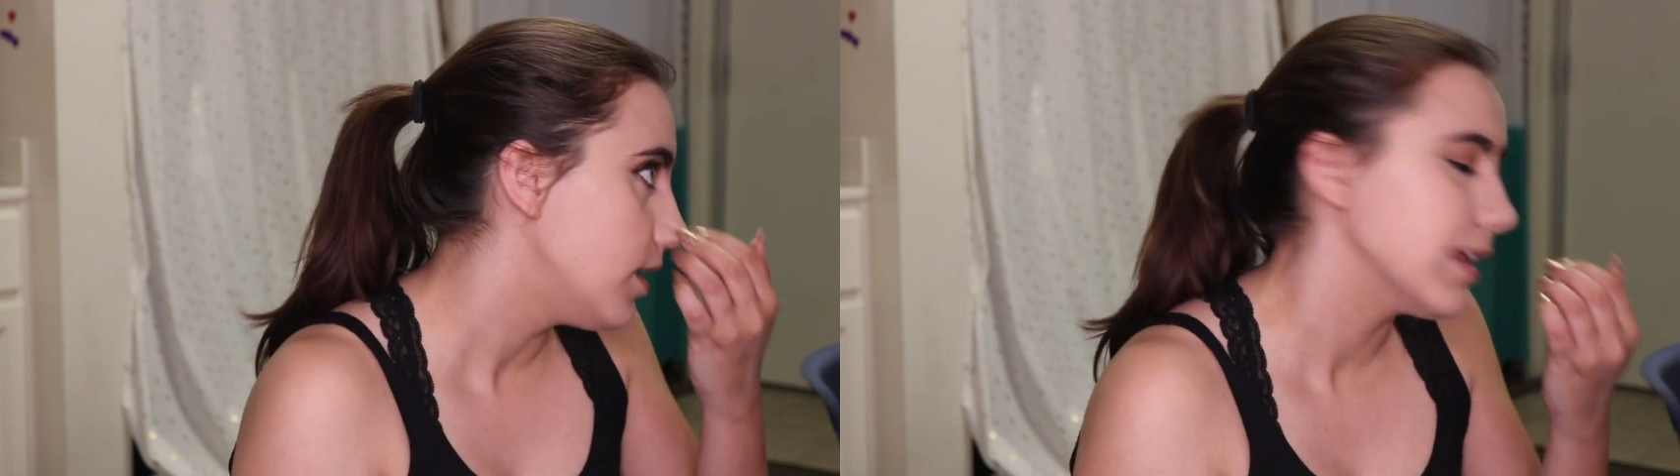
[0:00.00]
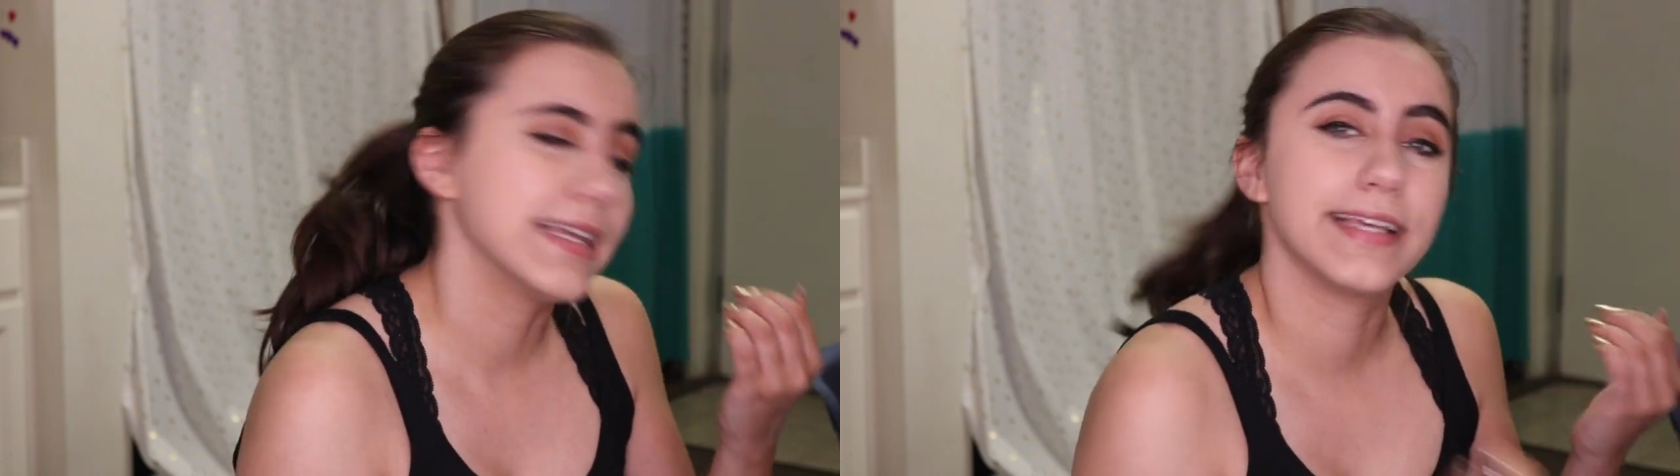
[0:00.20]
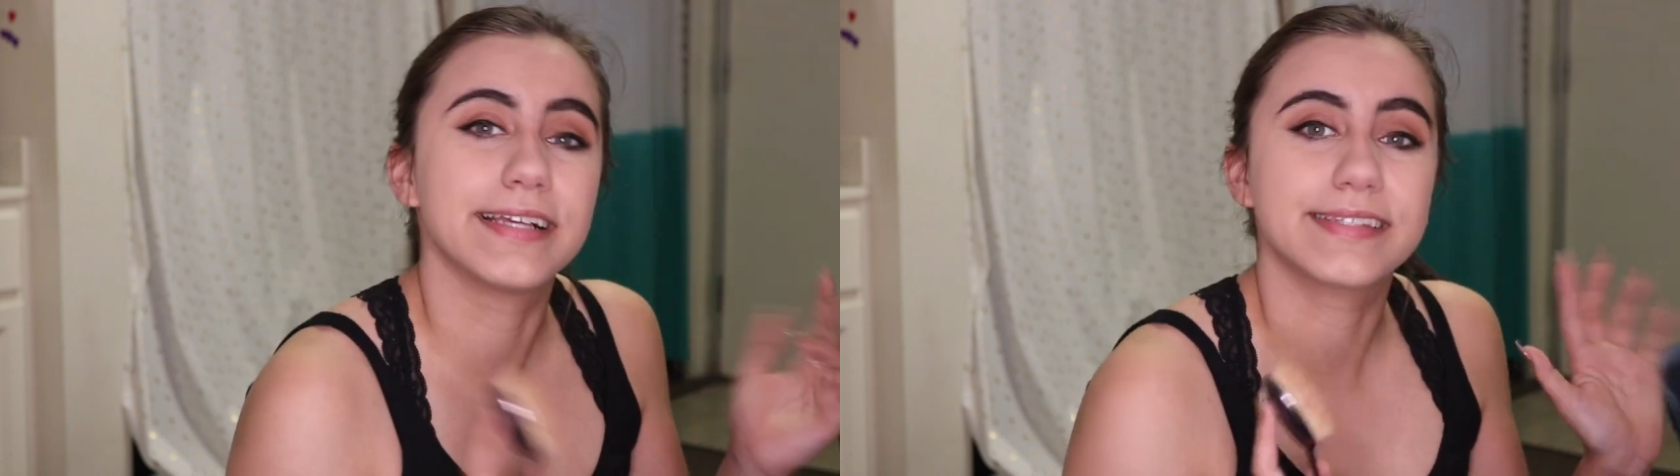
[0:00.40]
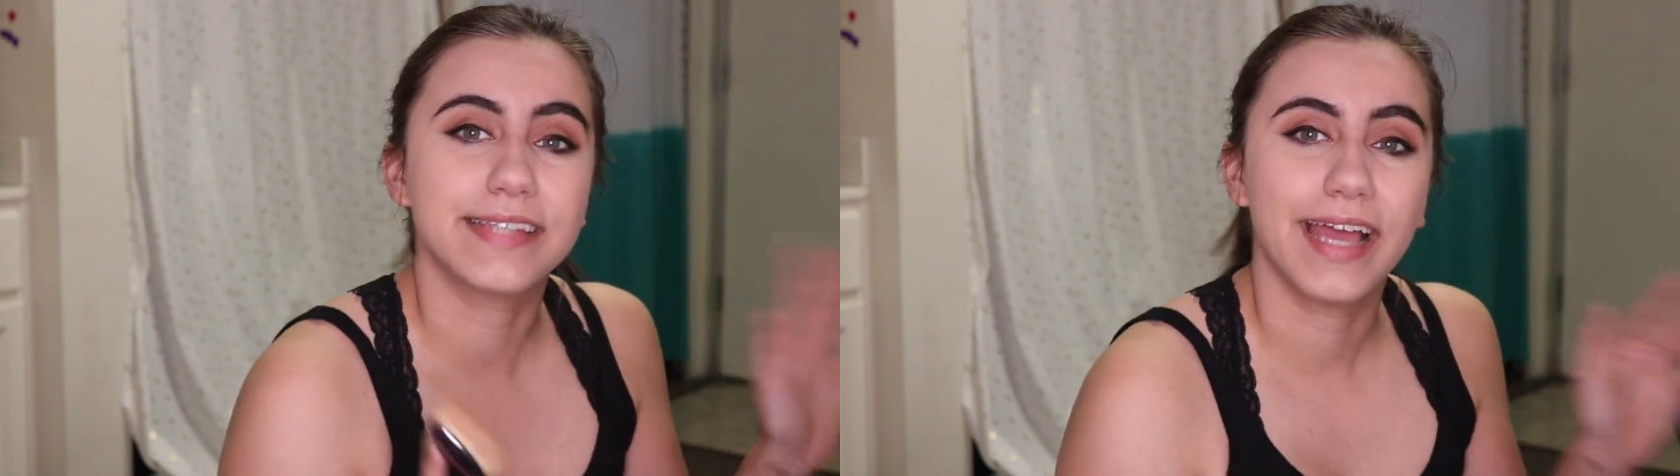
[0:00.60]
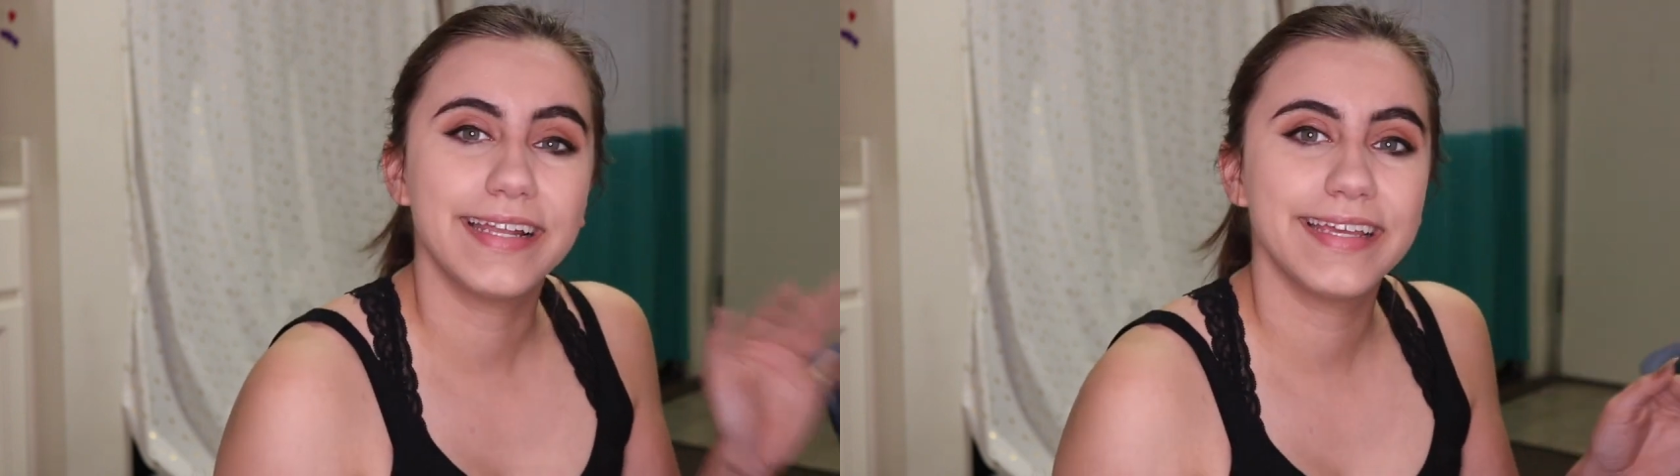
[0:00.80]
like
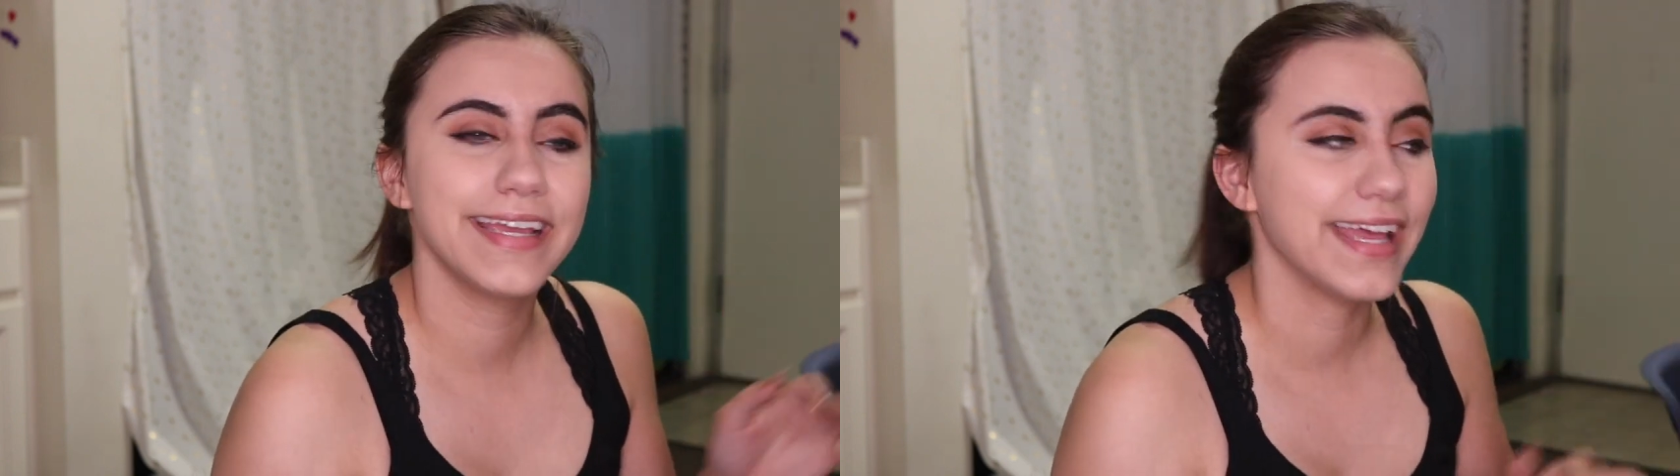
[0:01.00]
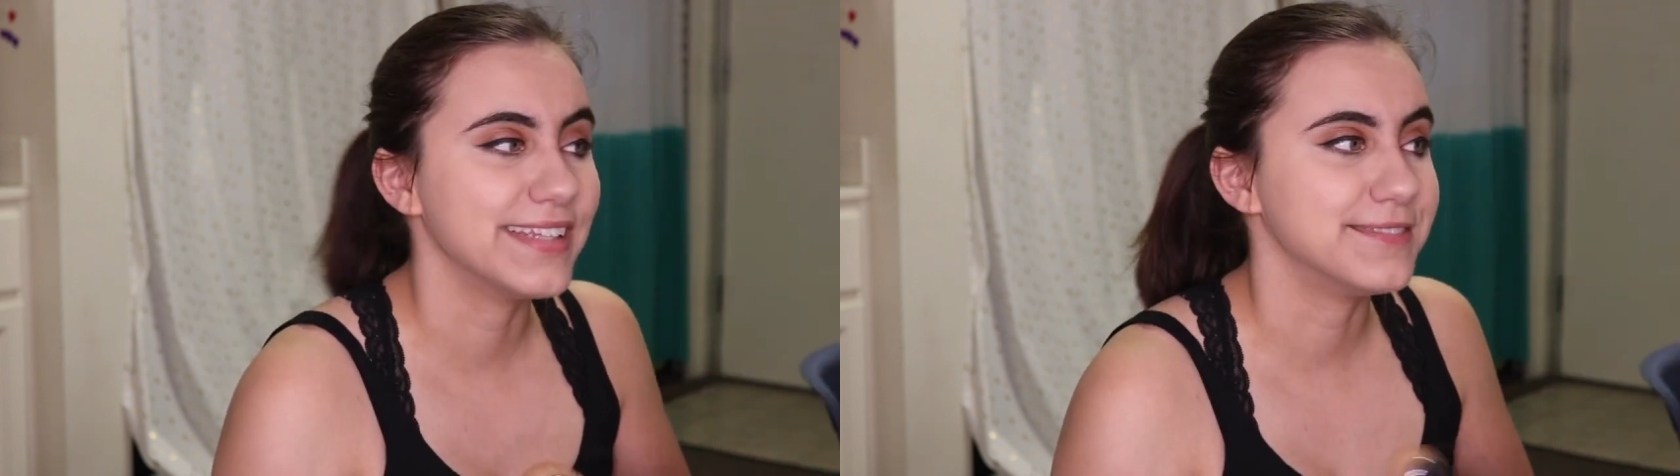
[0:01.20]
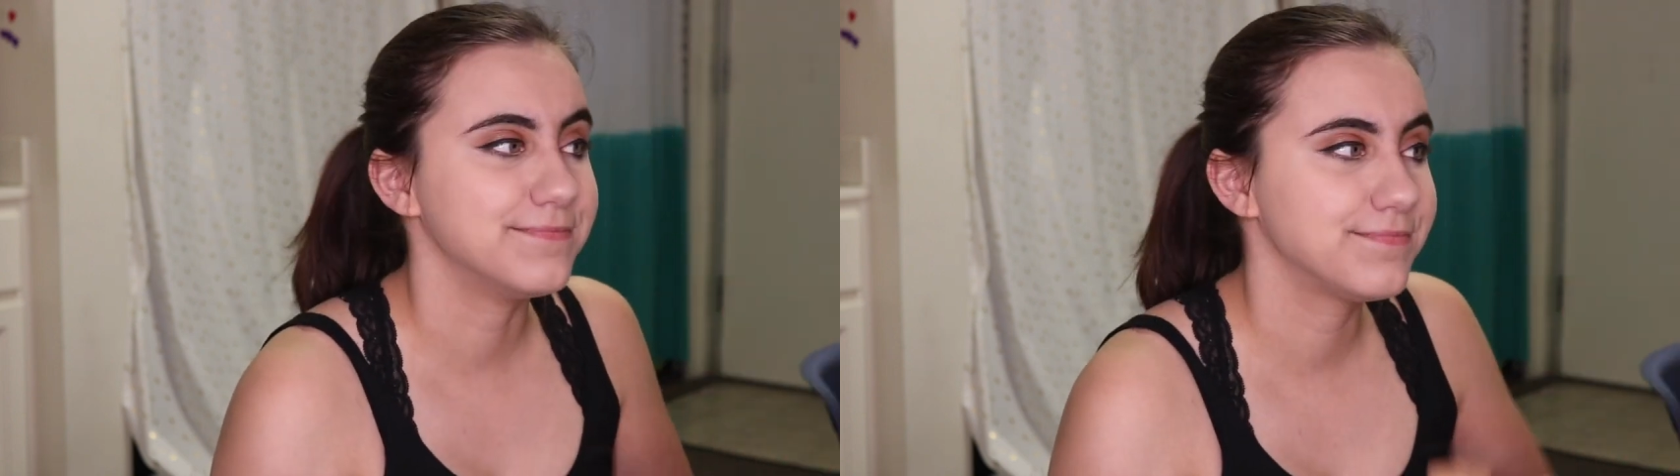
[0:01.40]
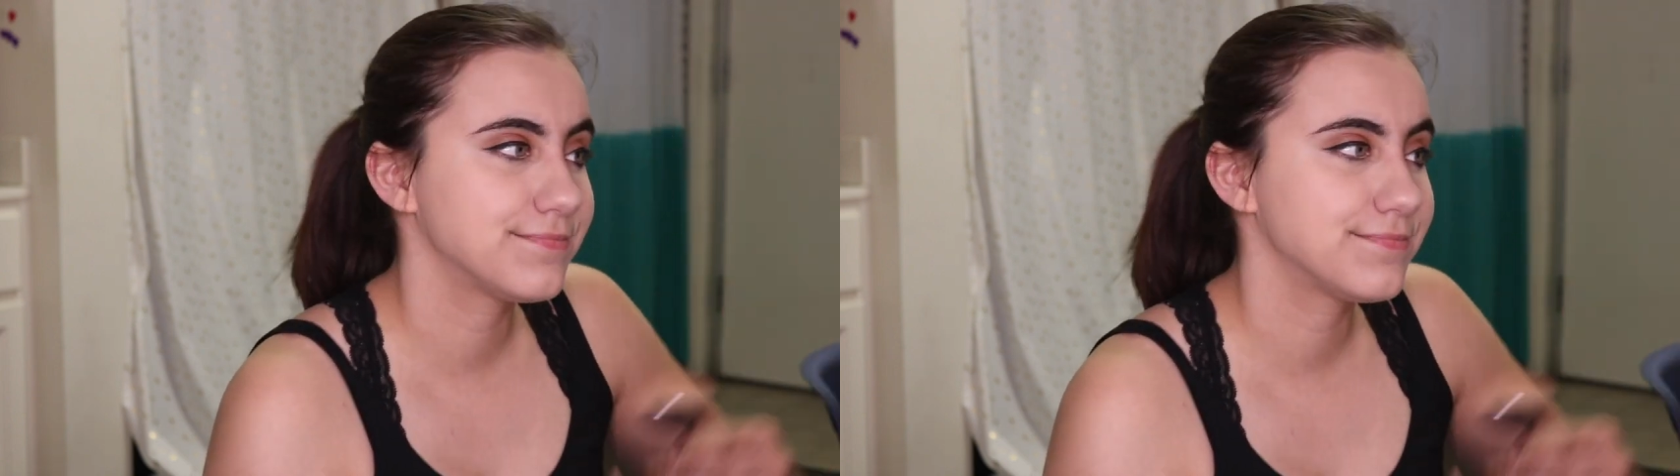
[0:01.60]
exciting, and